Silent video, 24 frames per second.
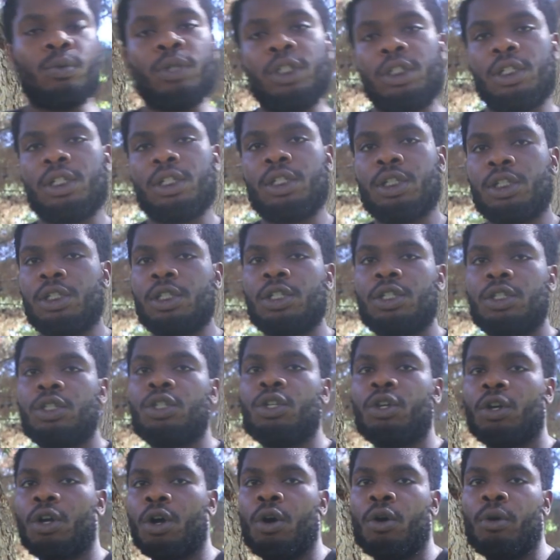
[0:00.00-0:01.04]
which is just
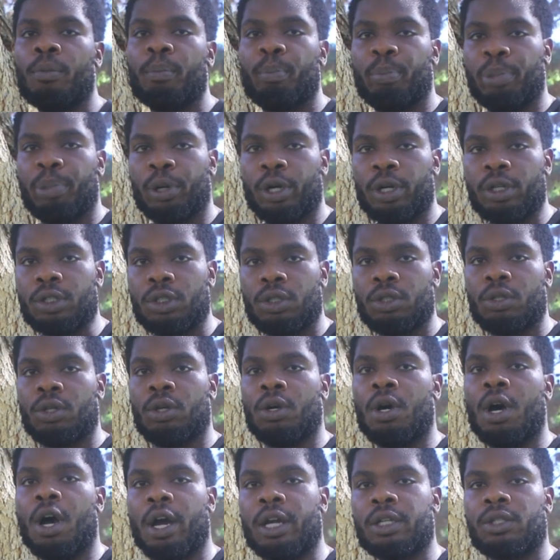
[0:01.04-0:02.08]
your own
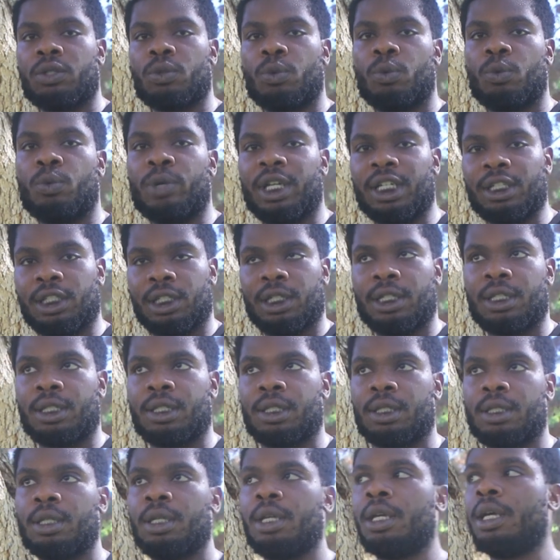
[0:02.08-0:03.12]
personal heart's
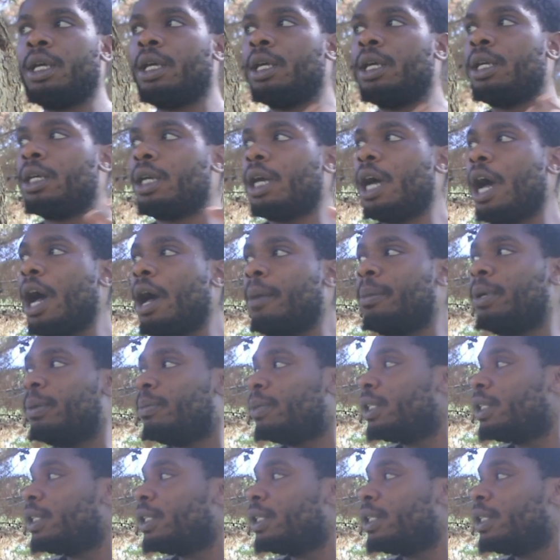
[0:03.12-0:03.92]
wishes. Common